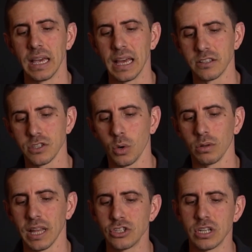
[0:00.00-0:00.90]
And so
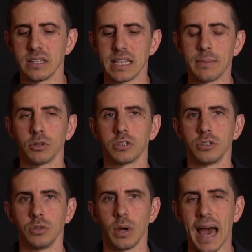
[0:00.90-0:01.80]
LEDGNT is able
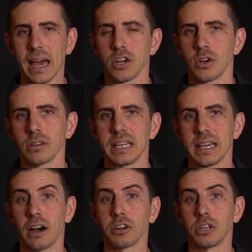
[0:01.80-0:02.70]
to accurately
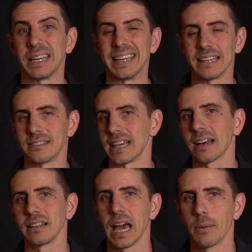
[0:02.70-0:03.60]
calculate
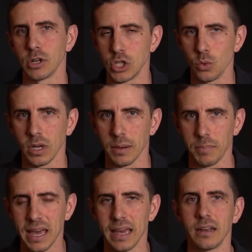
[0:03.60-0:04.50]
exactly how much you will get
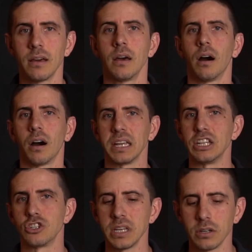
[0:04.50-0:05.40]
paid on
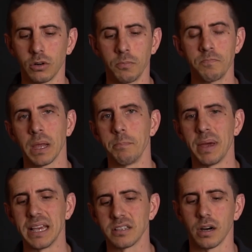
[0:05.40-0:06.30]
each deal
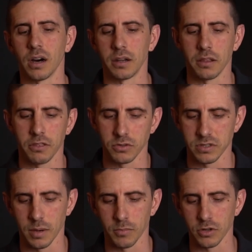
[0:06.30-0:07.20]
based on those
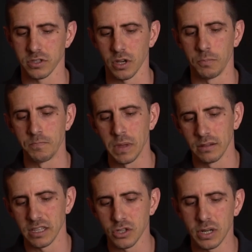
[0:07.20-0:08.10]
numbers. So
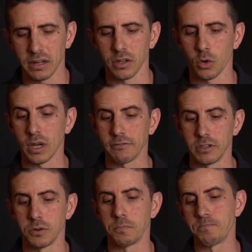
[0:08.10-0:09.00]
let's go down to the quick
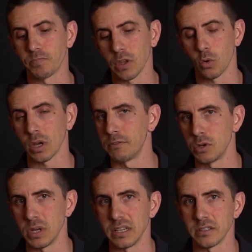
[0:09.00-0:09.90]
view. Quick
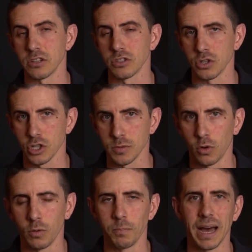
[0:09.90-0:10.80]
view is
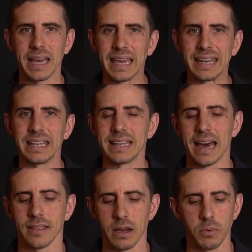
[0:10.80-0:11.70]
searchable by any
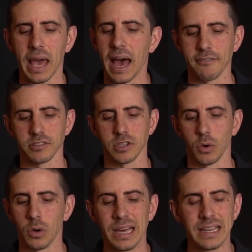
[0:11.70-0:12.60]
data that we have.
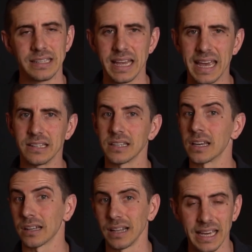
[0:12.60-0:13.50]
So date,
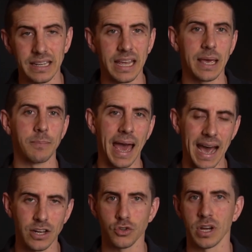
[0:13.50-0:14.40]
client name,
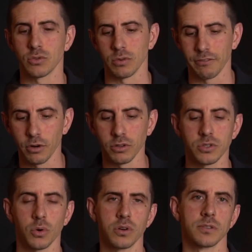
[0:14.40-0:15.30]
address, referral
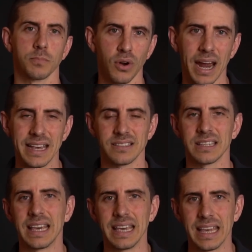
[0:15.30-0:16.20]
source,
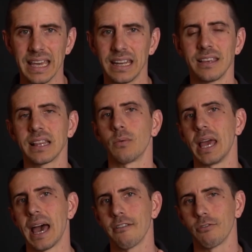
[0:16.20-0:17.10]
price, anything that
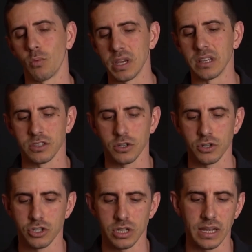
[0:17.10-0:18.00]
we have, we can
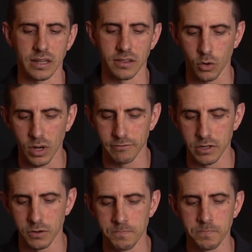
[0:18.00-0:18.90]
search in the quick
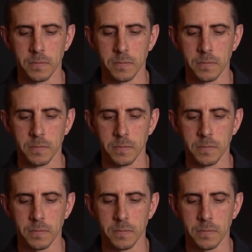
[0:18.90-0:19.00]
view.